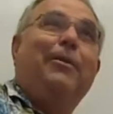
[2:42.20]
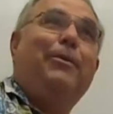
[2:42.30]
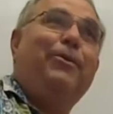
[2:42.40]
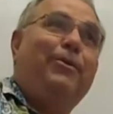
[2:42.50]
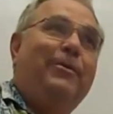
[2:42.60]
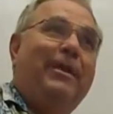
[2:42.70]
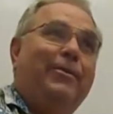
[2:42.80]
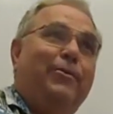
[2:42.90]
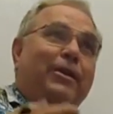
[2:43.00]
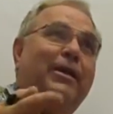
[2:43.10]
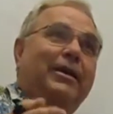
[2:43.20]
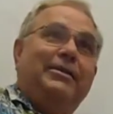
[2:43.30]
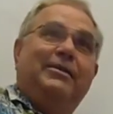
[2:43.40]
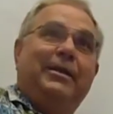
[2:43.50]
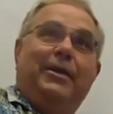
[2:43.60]
up at you, and then you
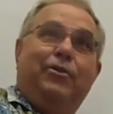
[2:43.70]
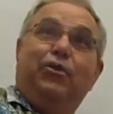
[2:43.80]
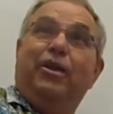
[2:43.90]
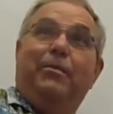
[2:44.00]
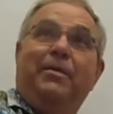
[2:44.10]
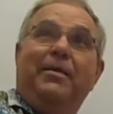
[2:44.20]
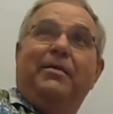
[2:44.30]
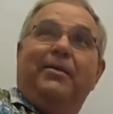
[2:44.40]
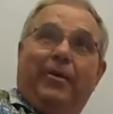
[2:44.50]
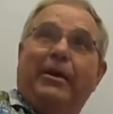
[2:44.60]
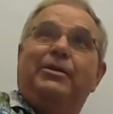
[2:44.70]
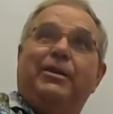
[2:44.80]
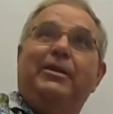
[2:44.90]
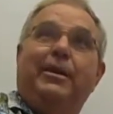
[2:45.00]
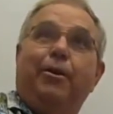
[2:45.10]
realize it's not a dream. You're
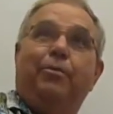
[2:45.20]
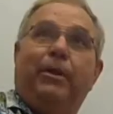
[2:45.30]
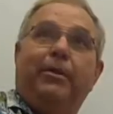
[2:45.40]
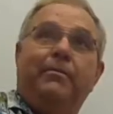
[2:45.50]
actually in that airplane.